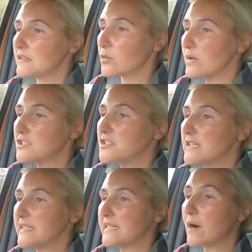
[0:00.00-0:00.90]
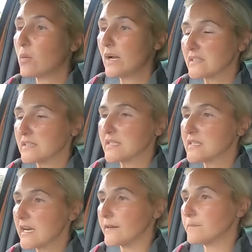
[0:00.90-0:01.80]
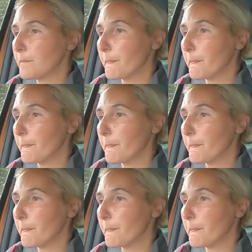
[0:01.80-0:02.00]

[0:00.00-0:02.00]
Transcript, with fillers: the question is how well does it tow?